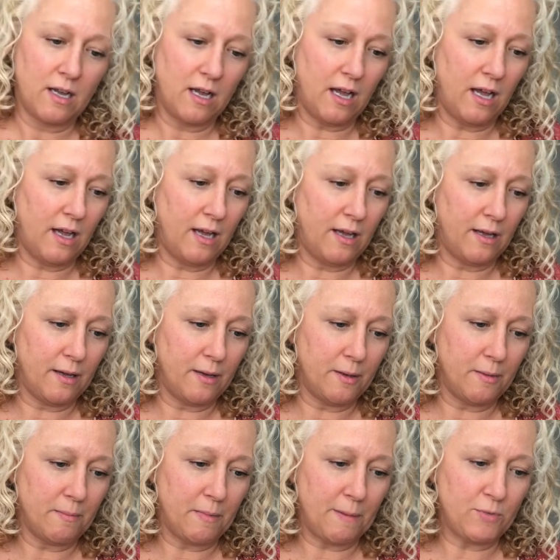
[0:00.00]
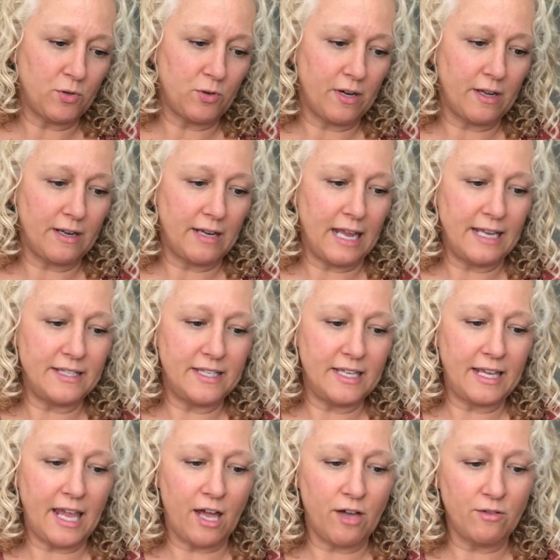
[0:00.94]
um, I'm doing it on
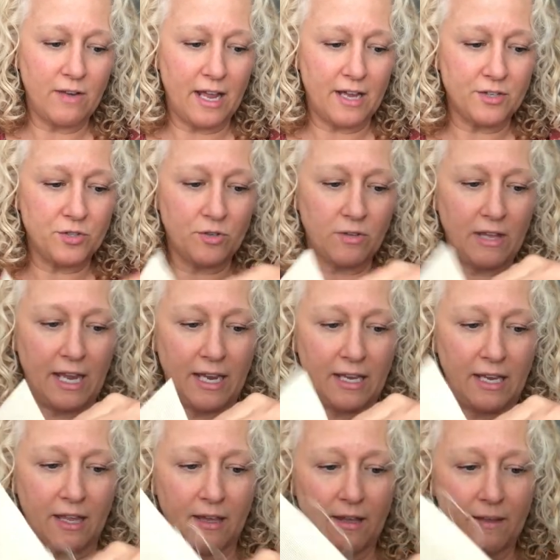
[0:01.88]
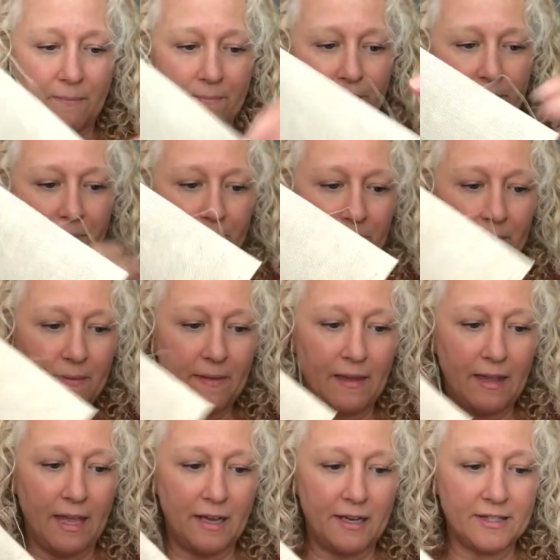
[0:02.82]
18 count natural Aida,
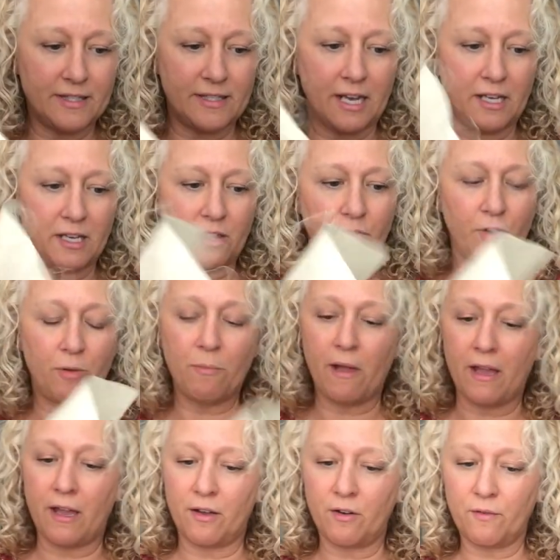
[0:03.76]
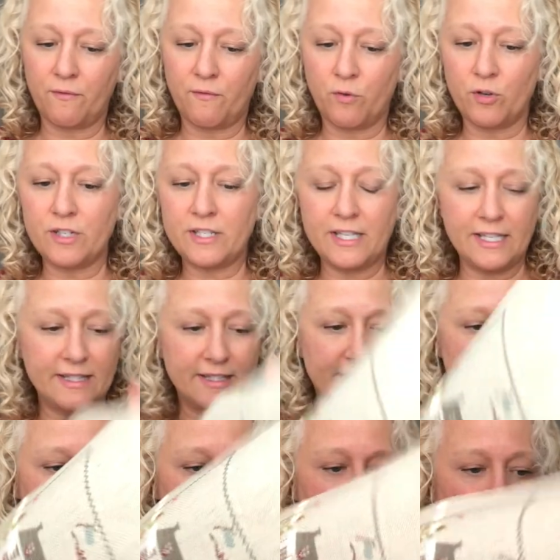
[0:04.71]
and it's 93 by 114
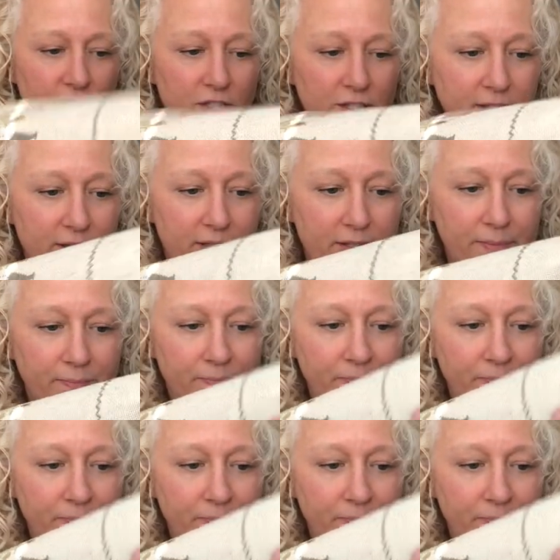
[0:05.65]
stitches.